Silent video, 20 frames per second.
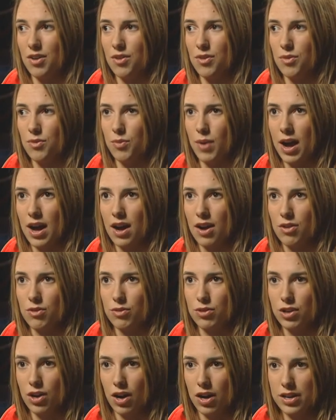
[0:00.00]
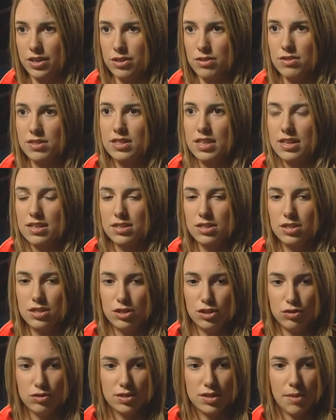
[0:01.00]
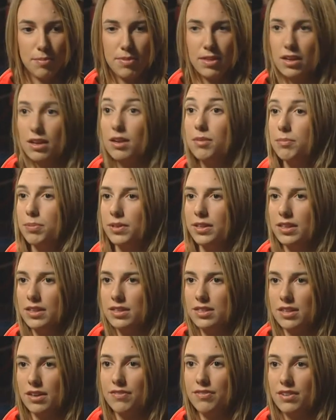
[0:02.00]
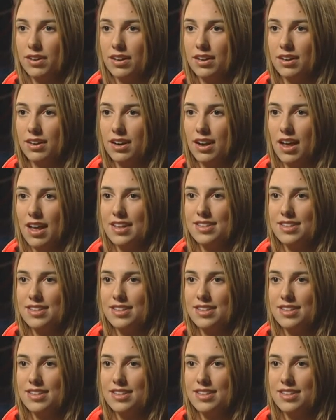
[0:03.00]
wow, God used this to do something completely different.